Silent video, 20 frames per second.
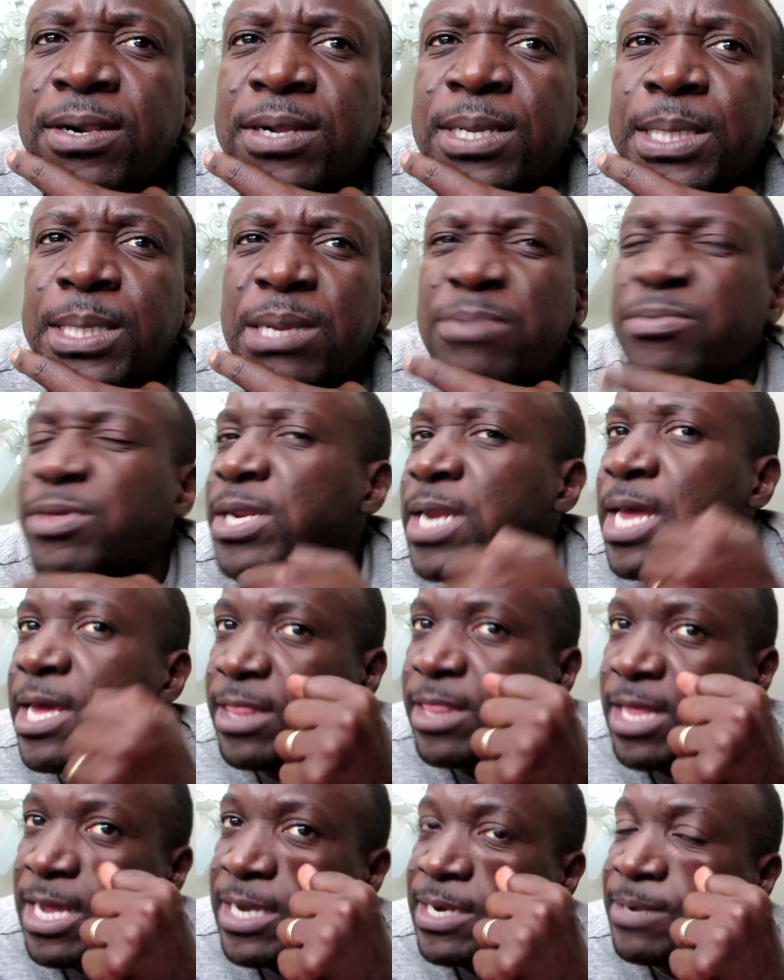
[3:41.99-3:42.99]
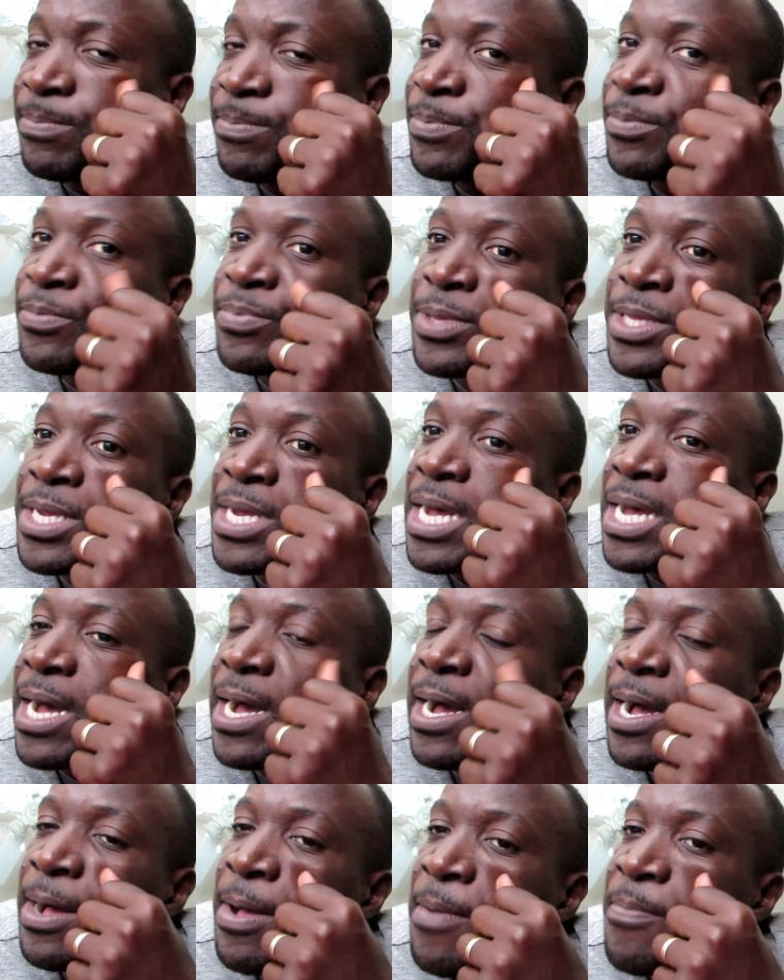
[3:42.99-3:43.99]
something like that.
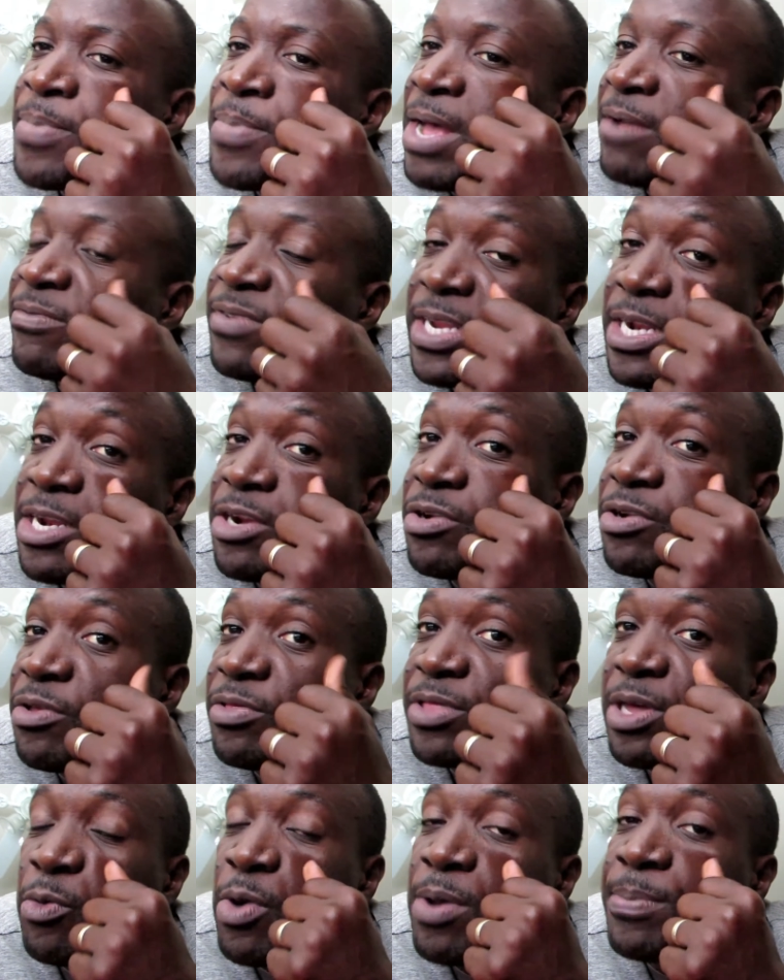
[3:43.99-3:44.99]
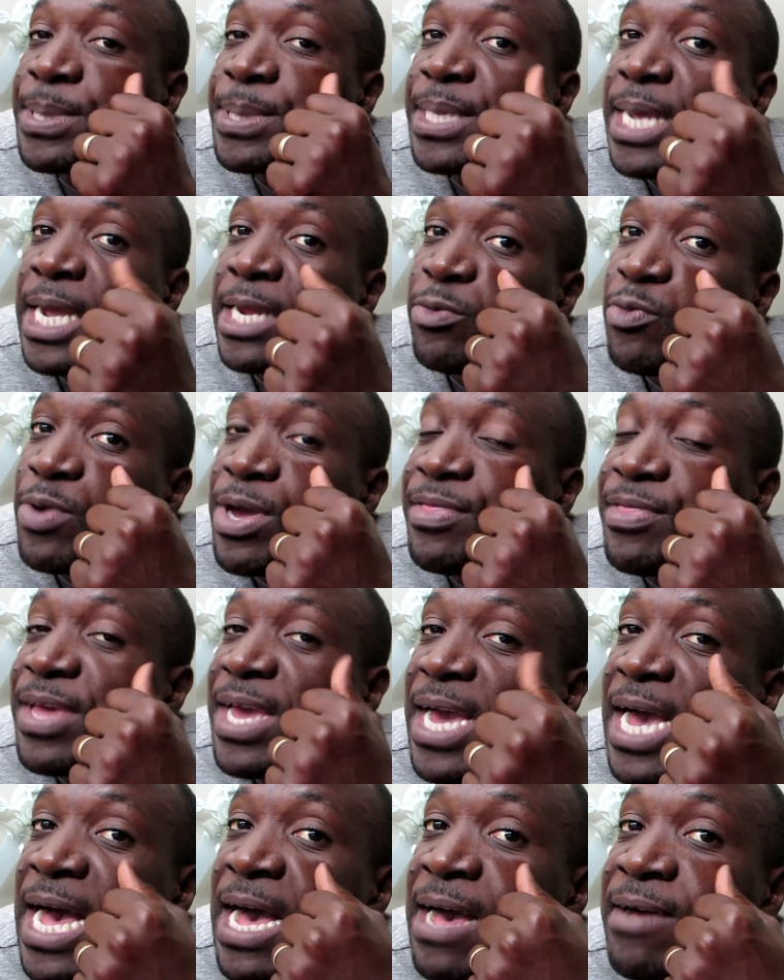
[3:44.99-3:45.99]
Um, I've seen it on the website where they
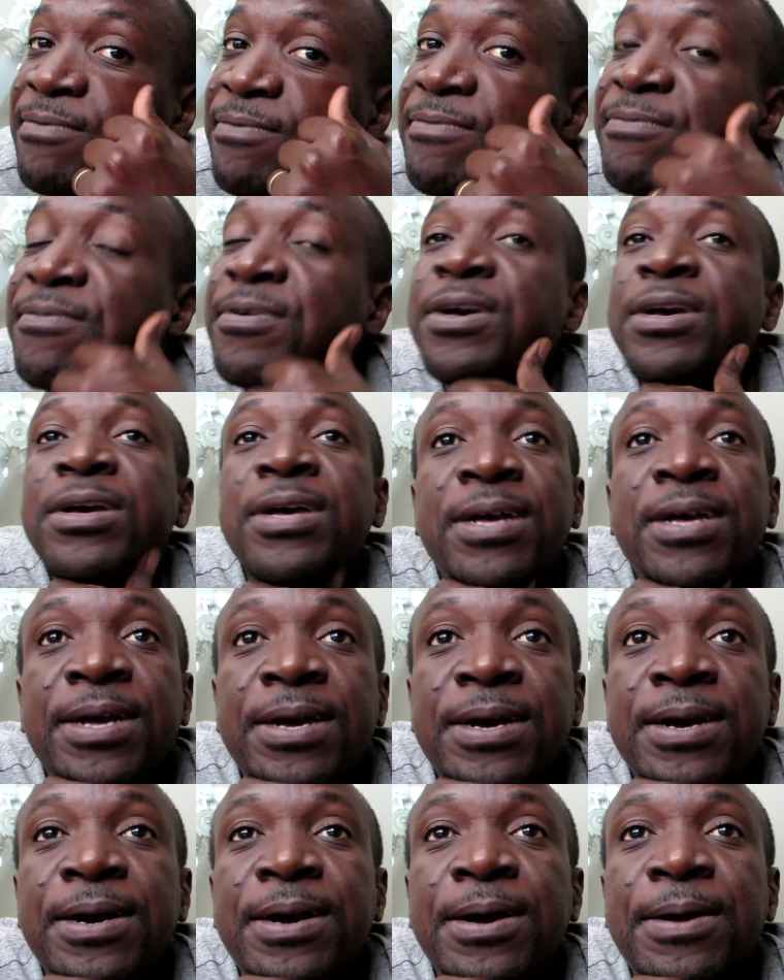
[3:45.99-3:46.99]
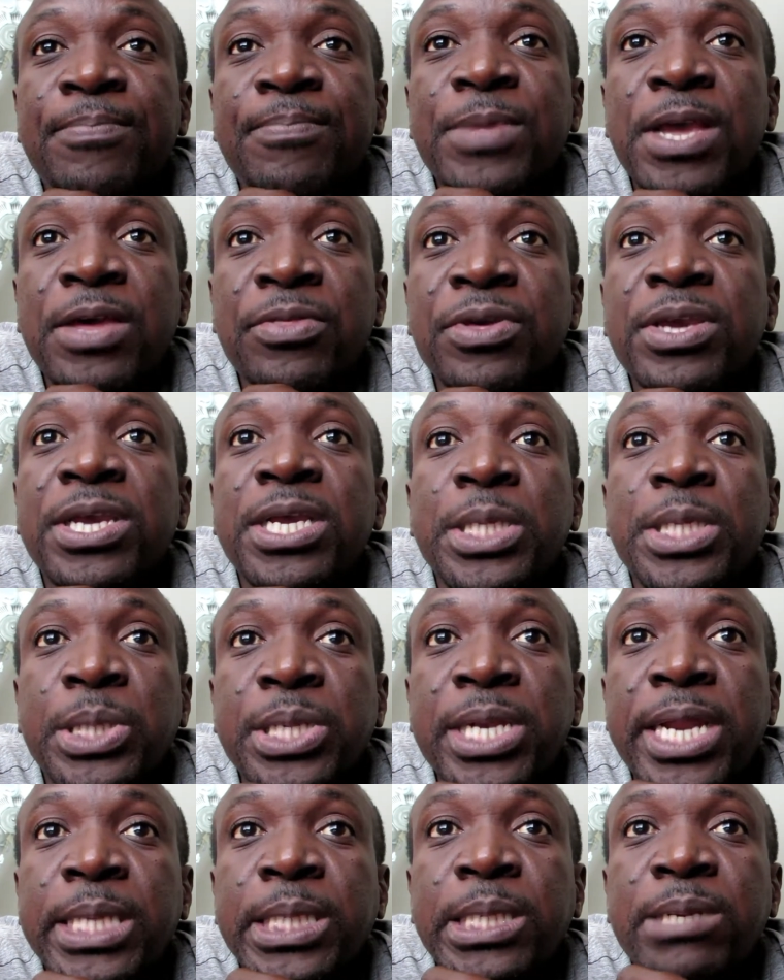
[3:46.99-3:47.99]
have. Um, I think
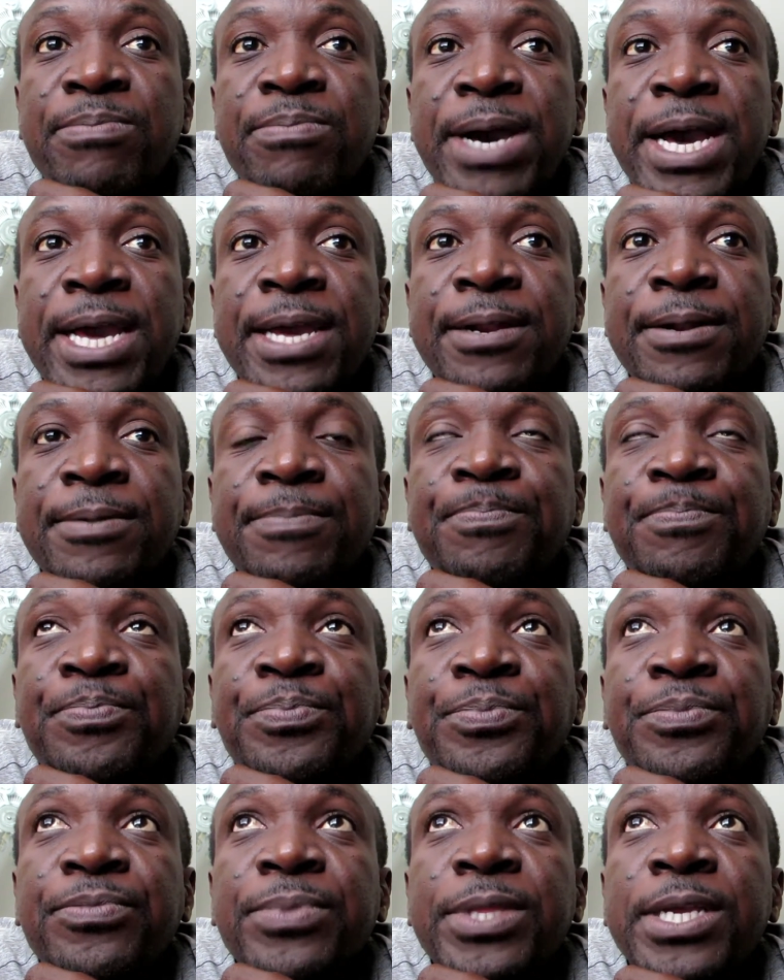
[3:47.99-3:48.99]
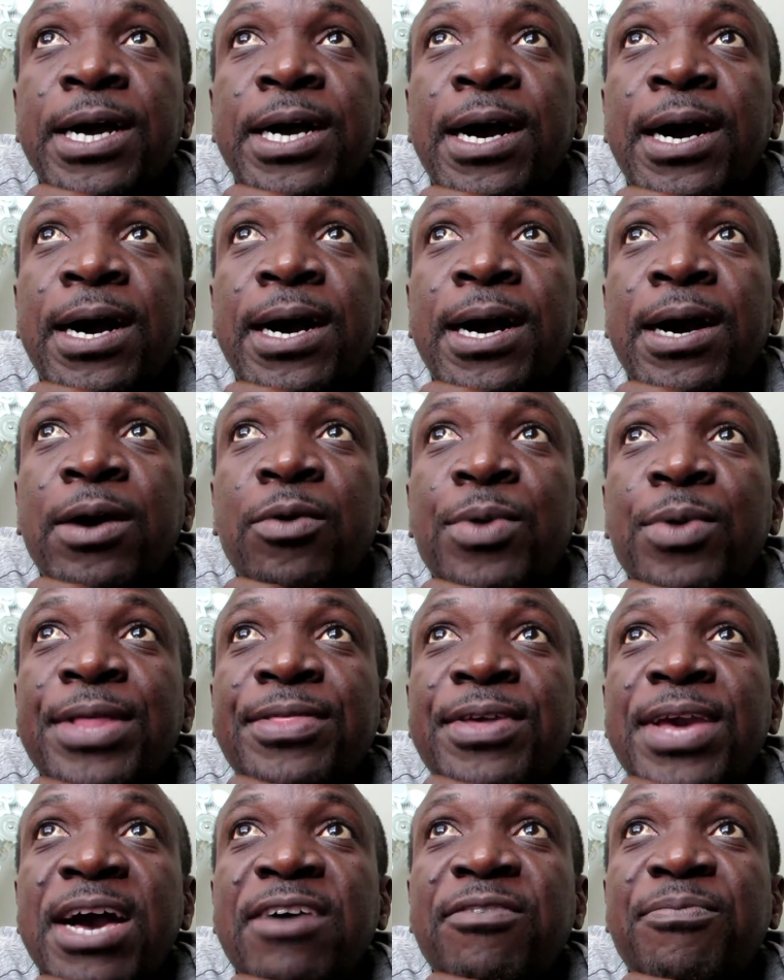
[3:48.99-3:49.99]
it's last mile, uh, where
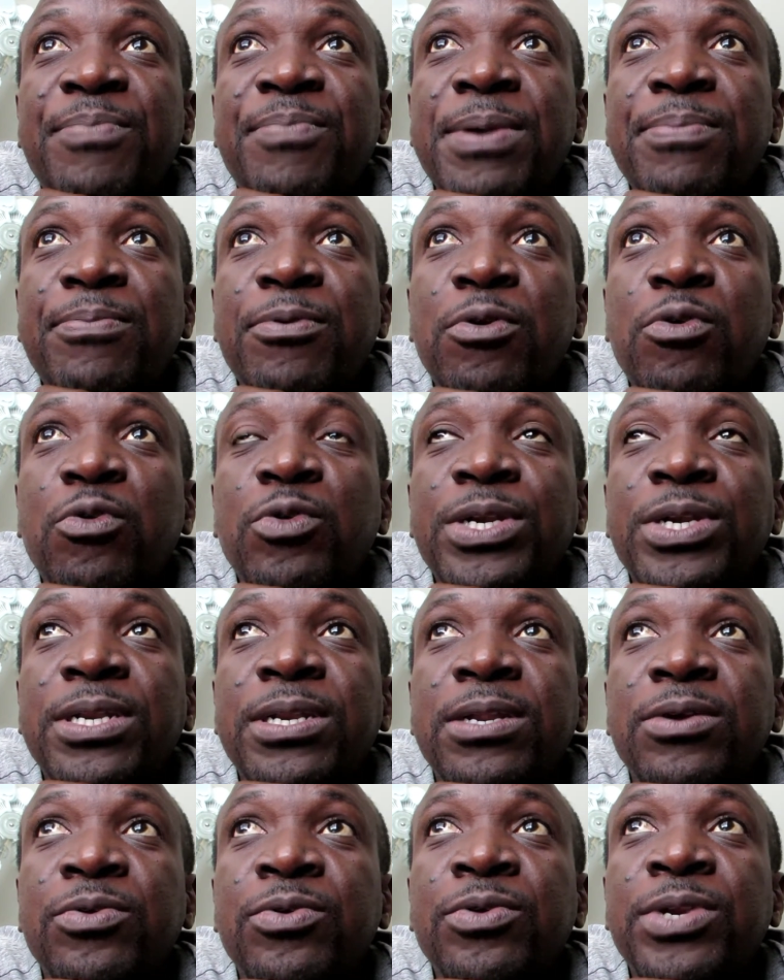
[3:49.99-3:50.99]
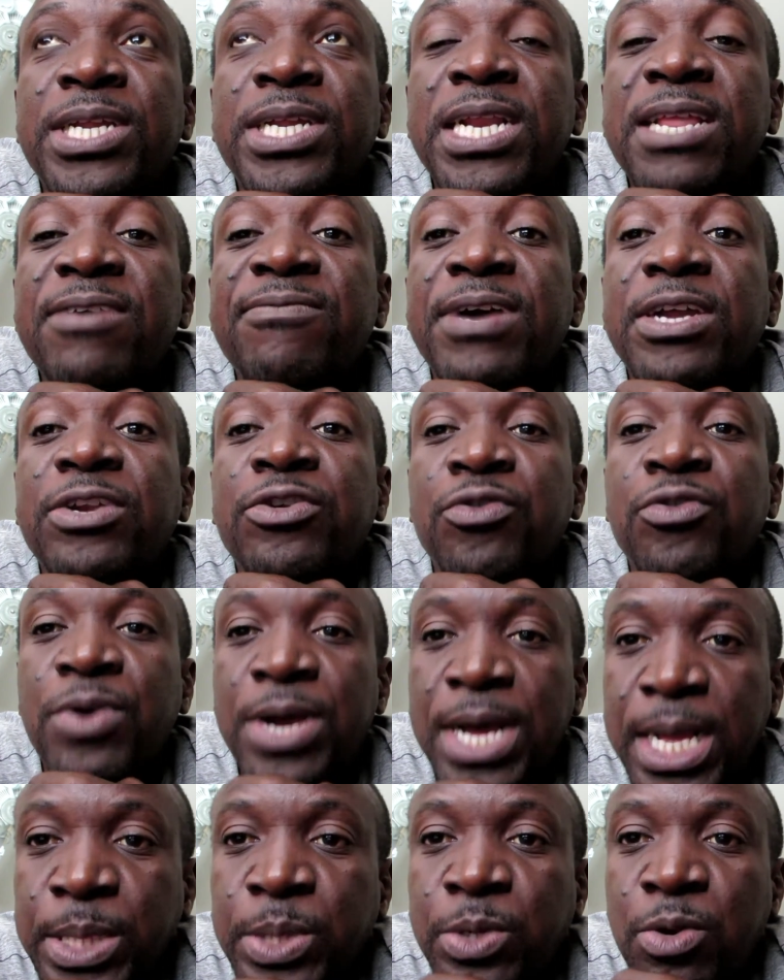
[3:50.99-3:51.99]
they have people who who deliver to
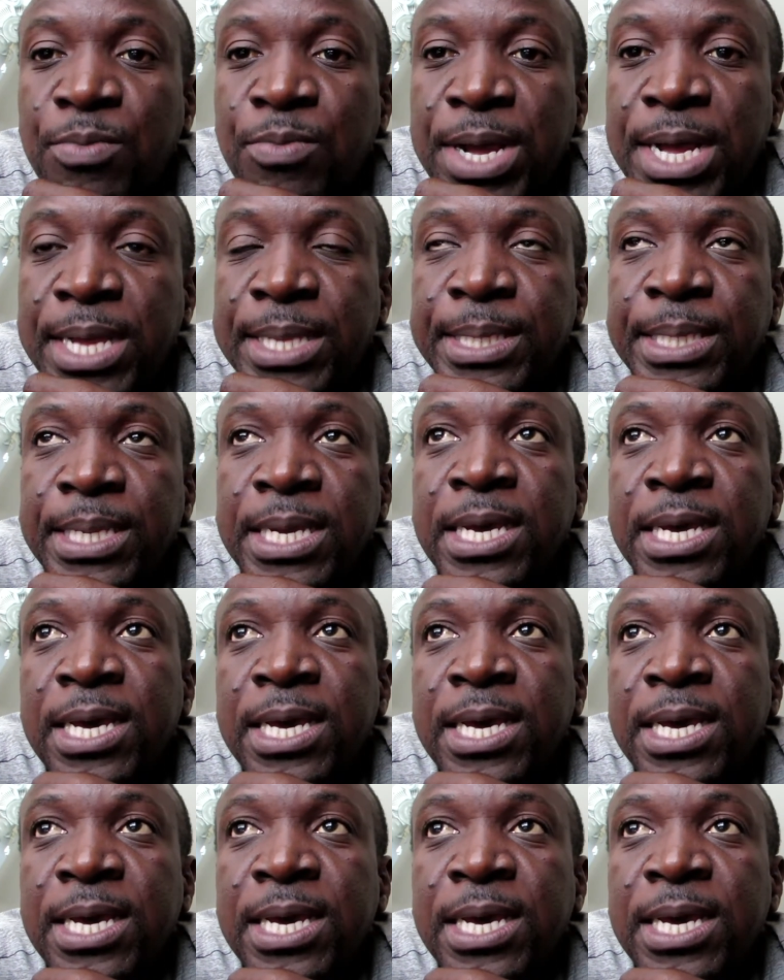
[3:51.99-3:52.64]
customers